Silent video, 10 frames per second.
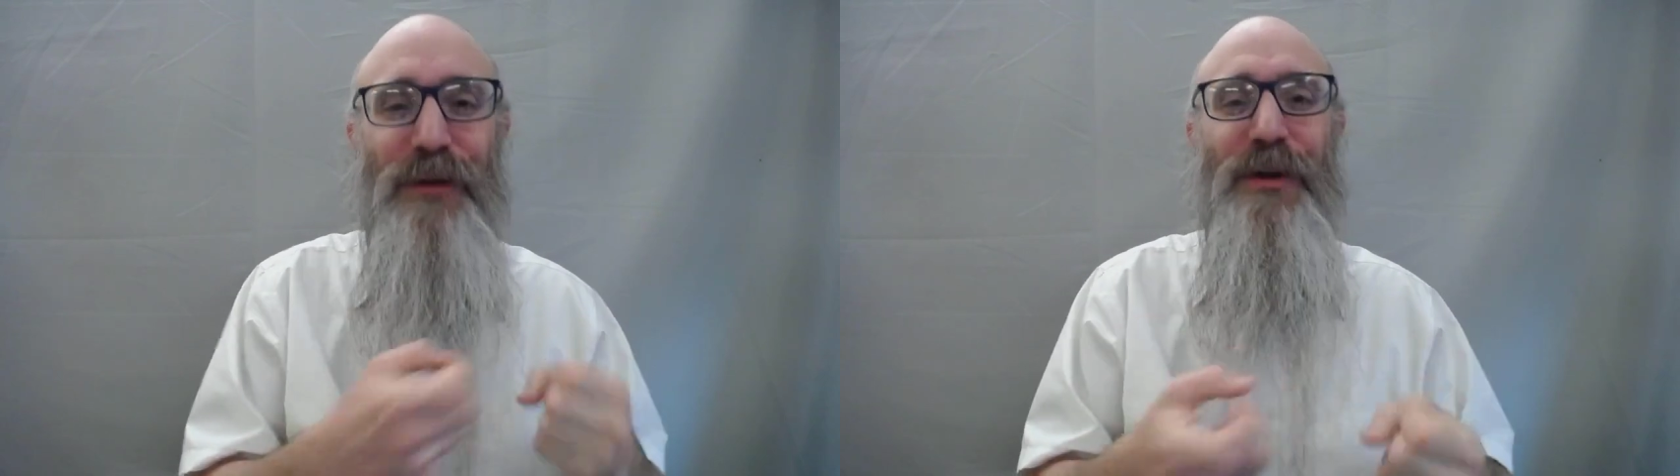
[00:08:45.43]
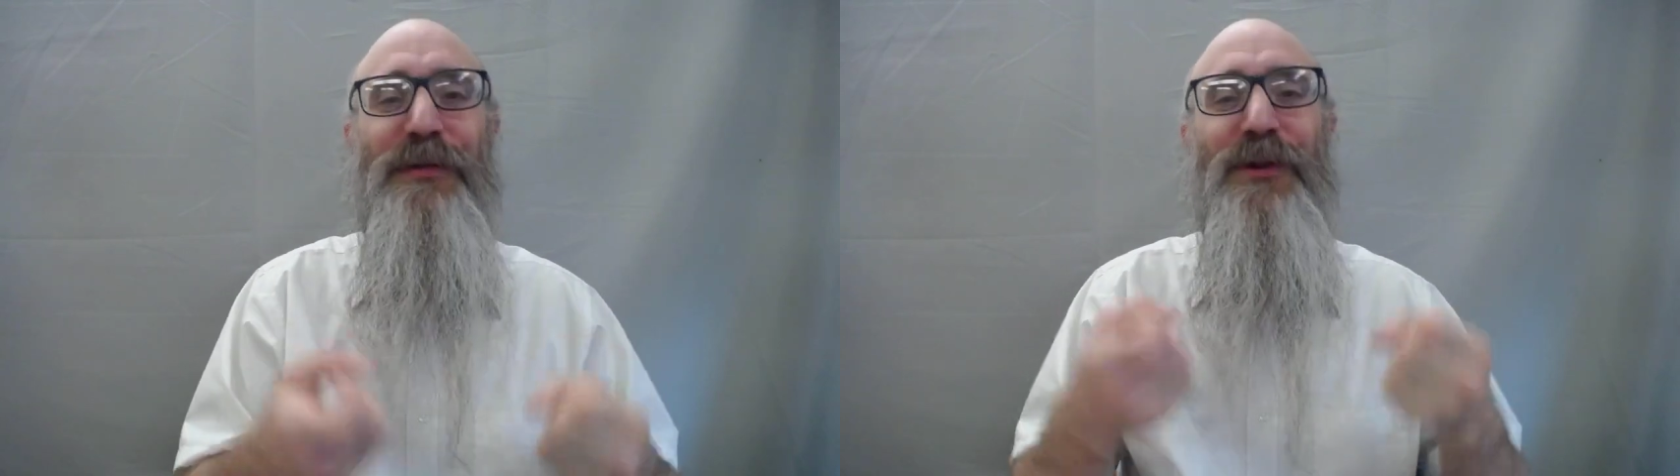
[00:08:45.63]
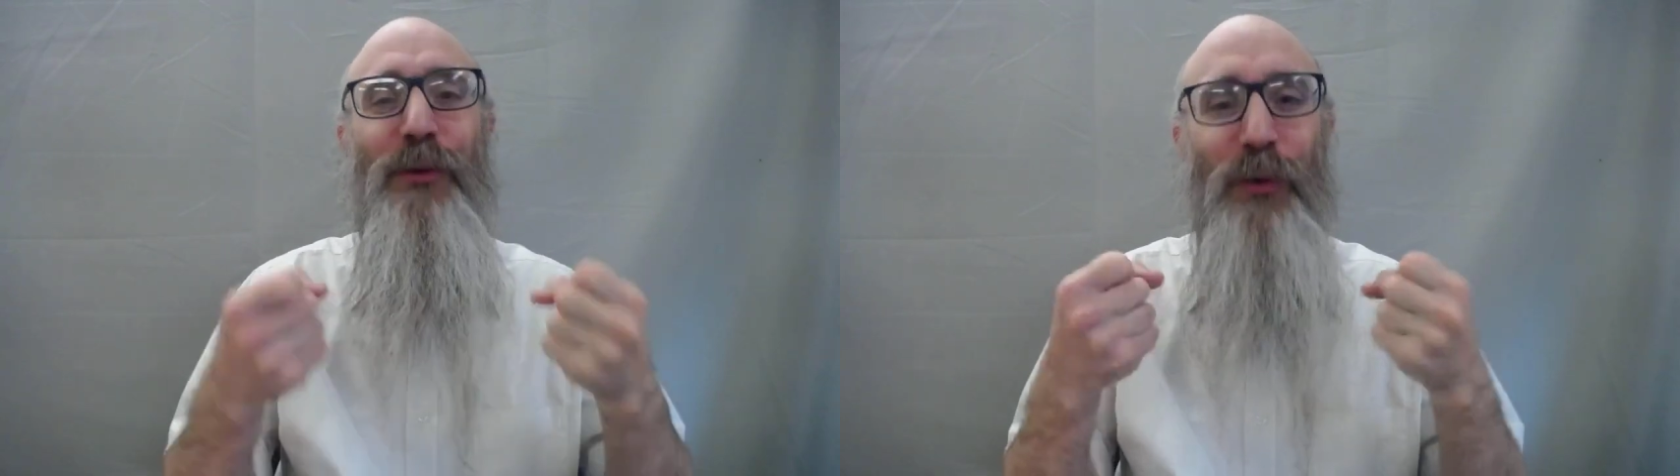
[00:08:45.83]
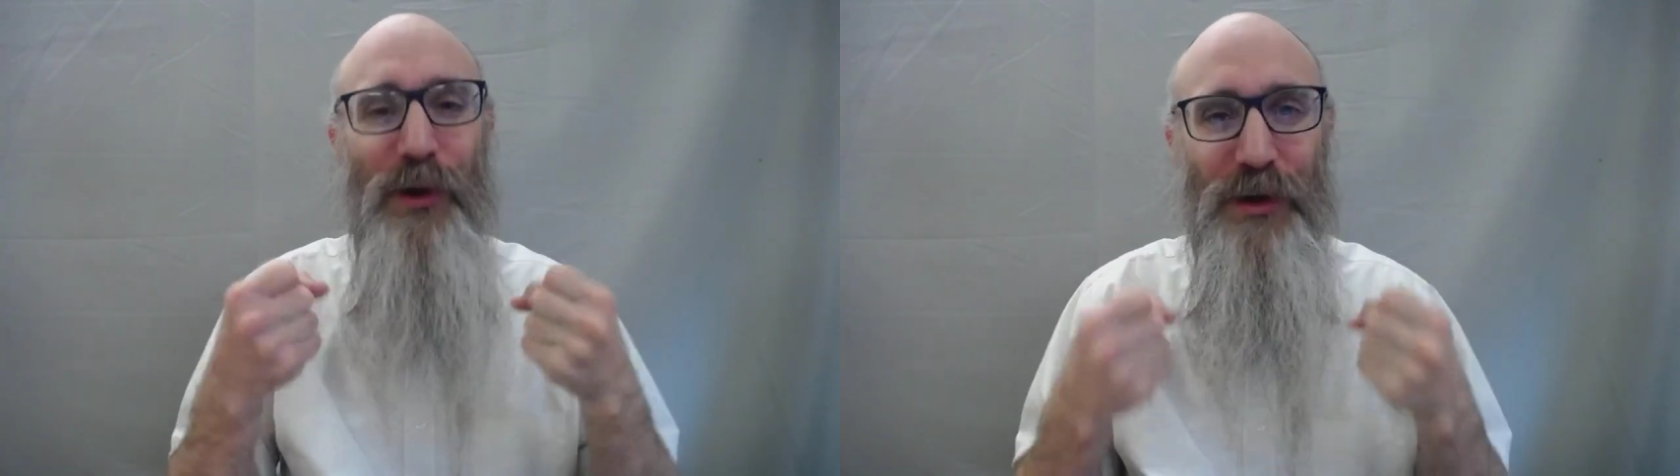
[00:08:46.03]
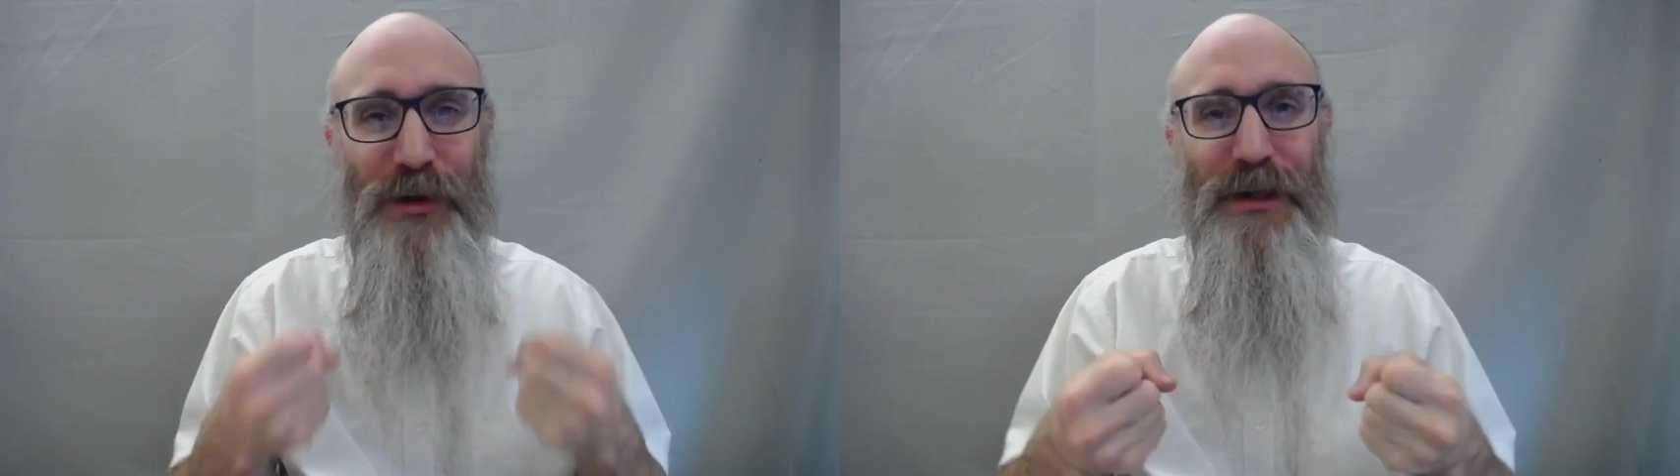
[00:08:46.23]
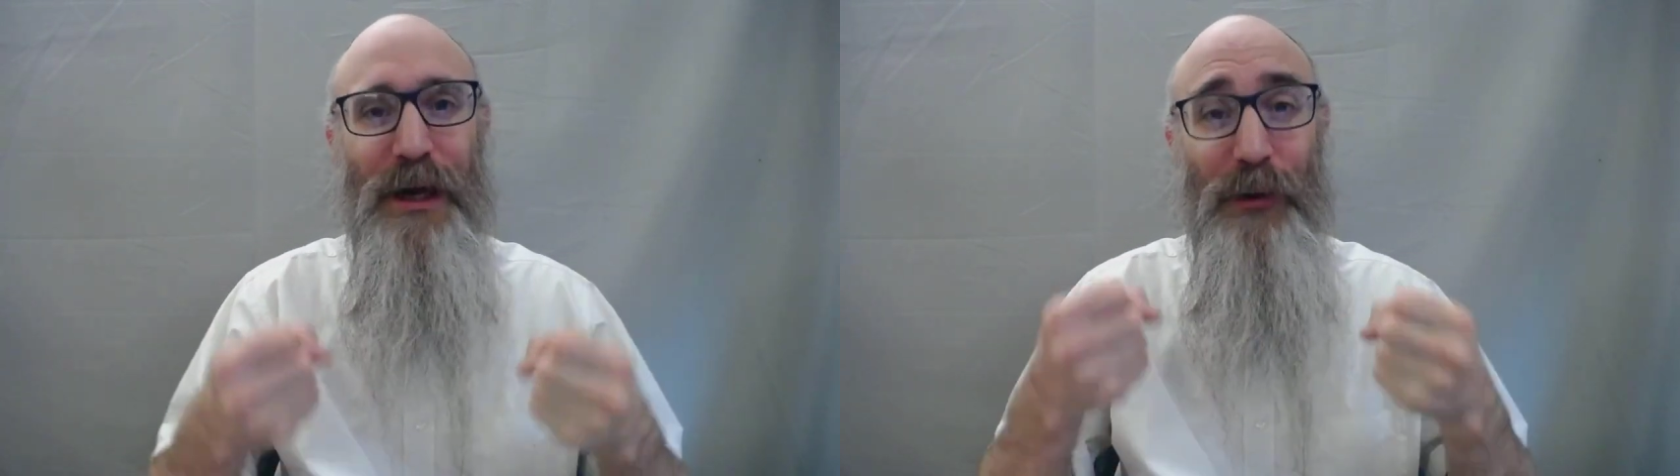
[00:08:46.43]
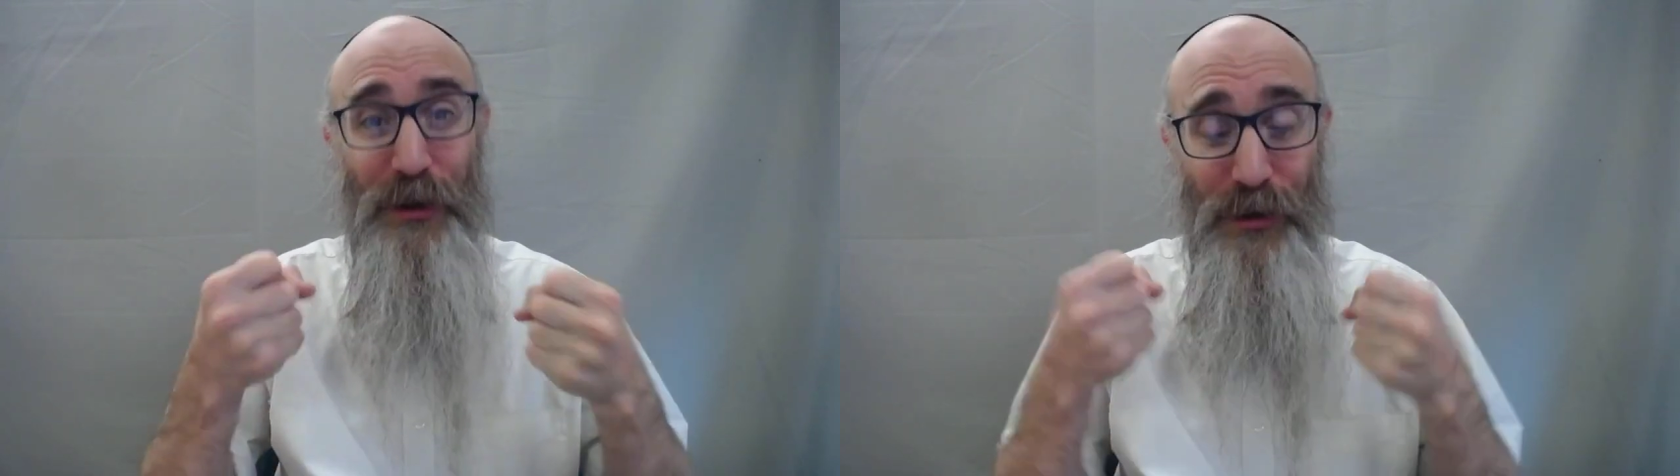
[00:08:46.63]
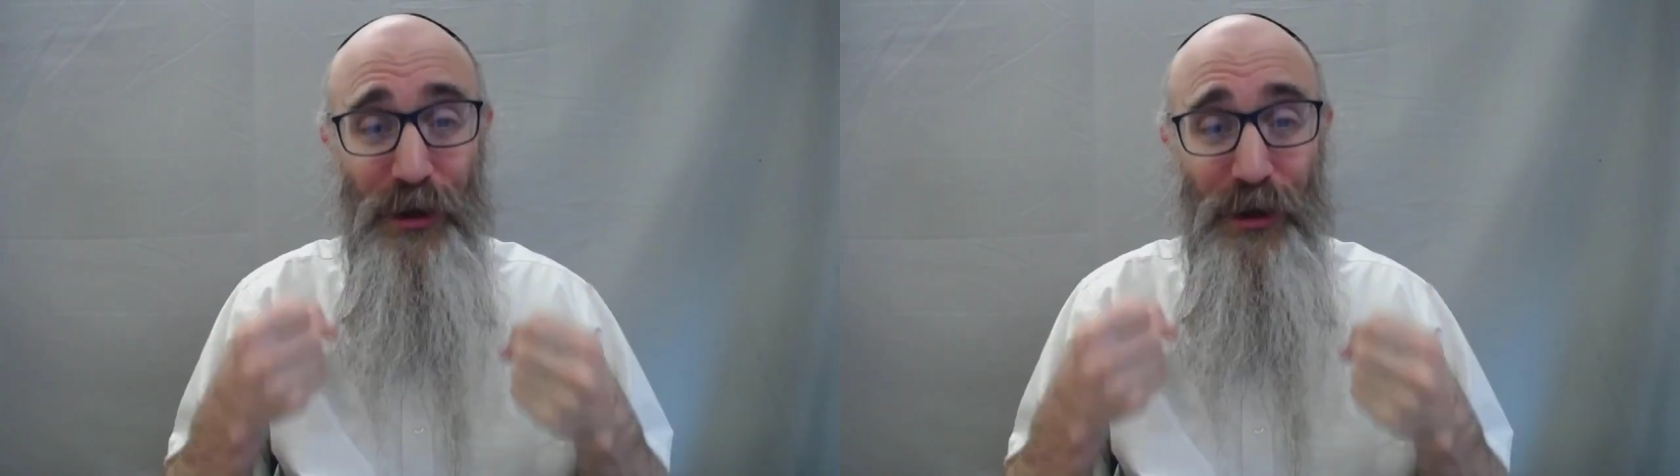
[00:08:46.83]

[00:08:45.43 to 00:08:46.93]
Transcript: We have to work on our